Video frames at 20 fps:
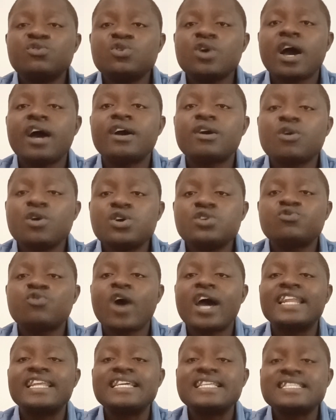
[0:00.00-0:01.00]
If you are
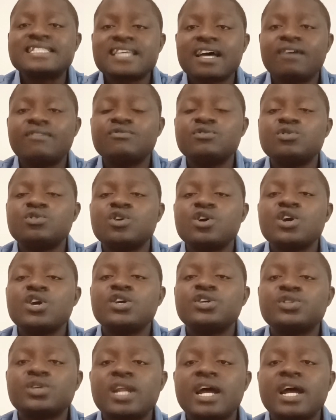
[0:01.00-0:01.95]
going for an interview,